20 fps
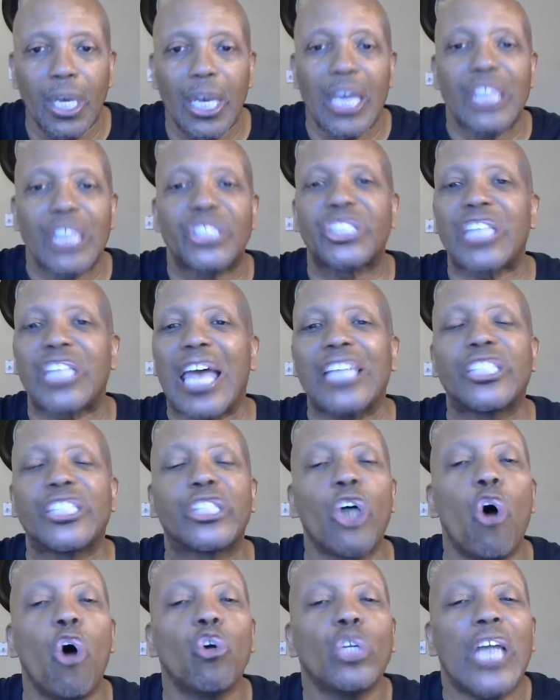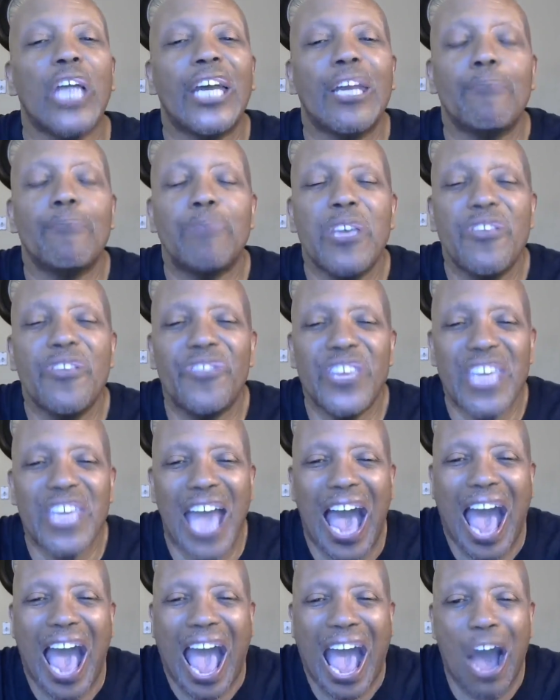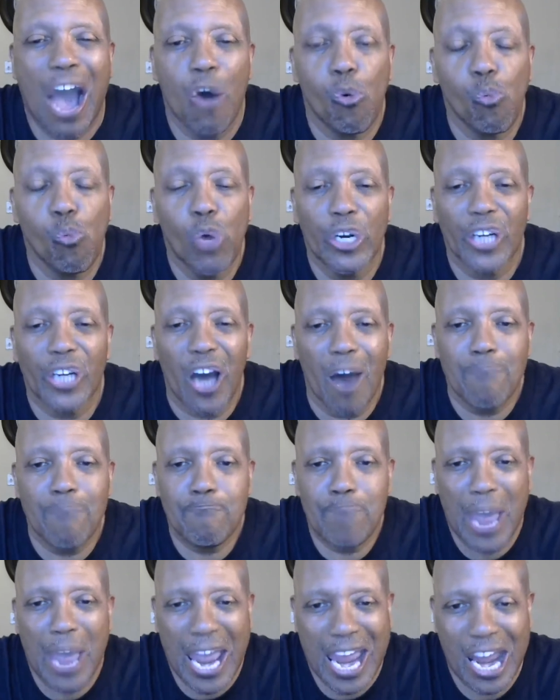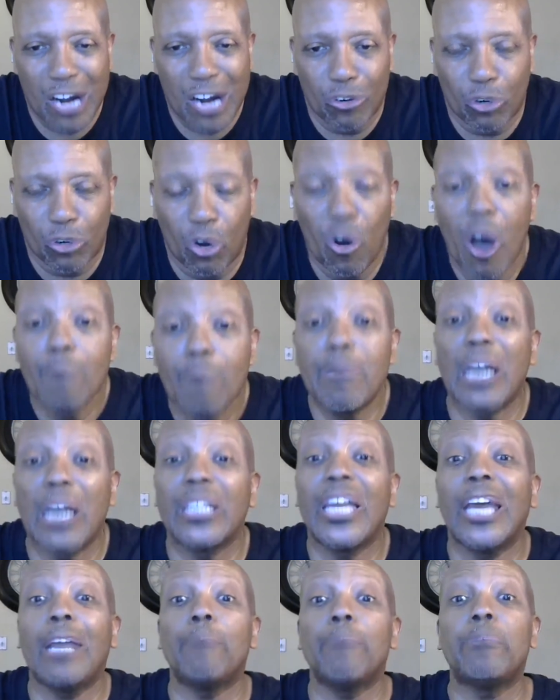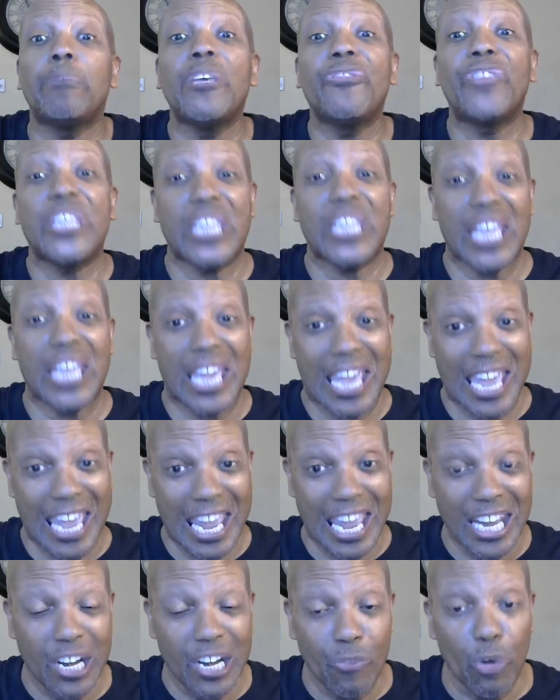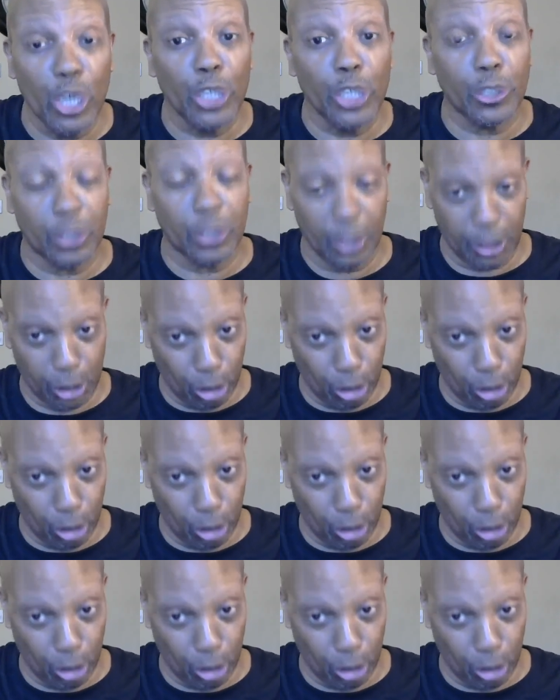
Said, Don't let it be the outward apparel, but let it be the inward,